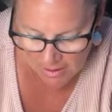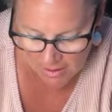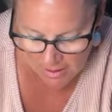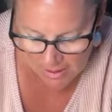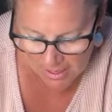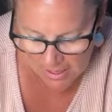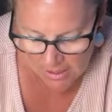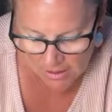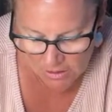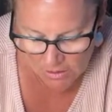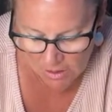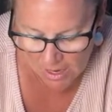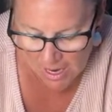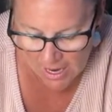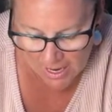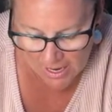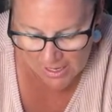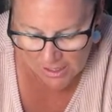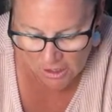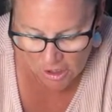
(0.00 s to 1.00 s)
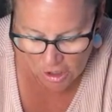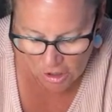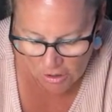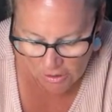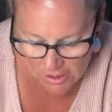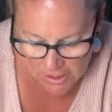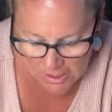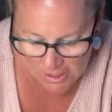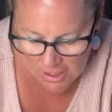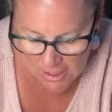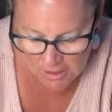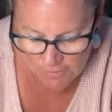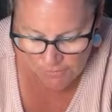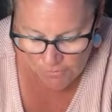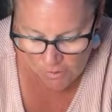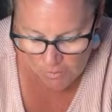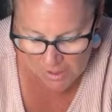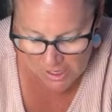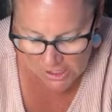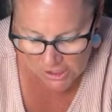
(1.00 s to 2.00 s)
I don't hide any
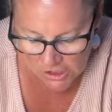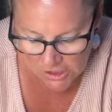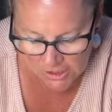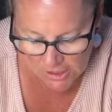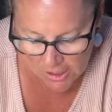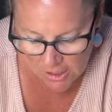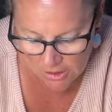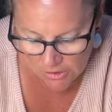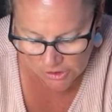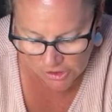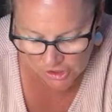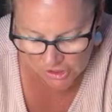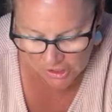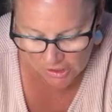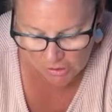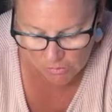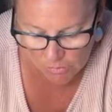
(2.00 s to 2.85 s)
information. I'll share it